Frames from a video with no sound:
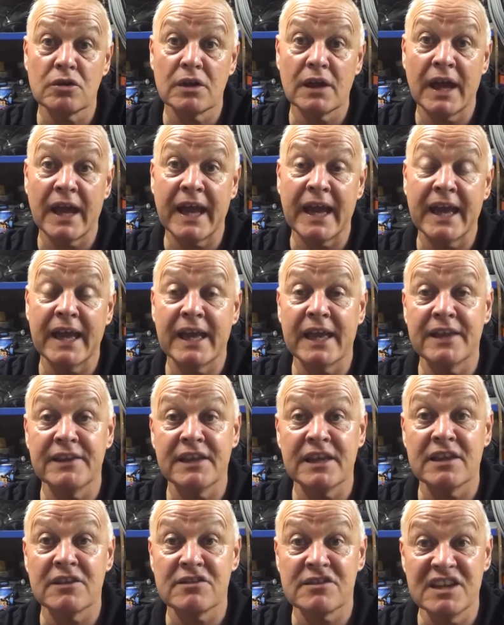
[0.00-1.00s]
and
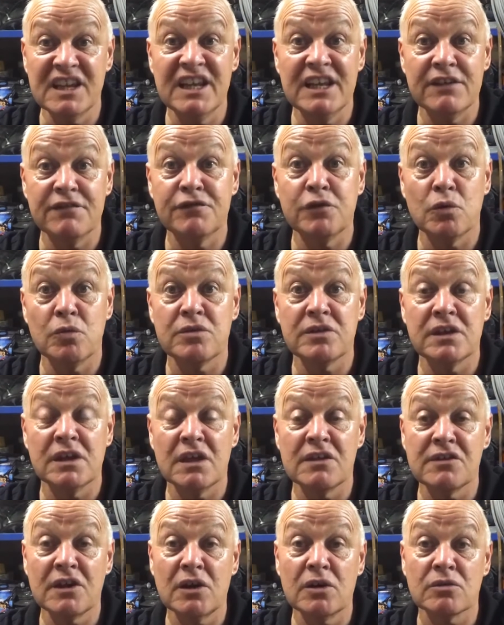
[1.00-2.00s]
it's nearly 40
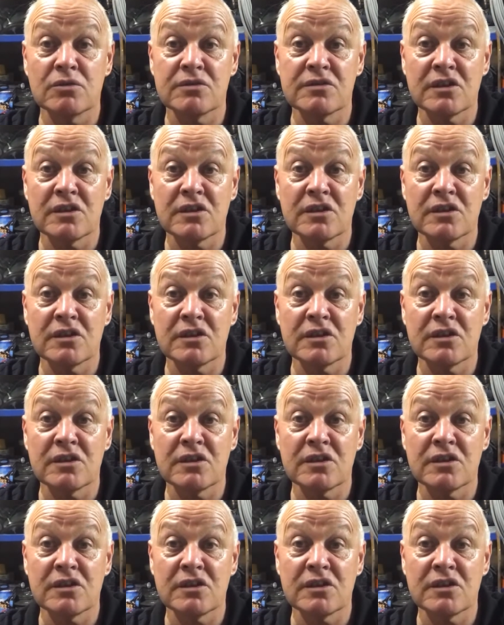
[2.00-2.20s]
years old.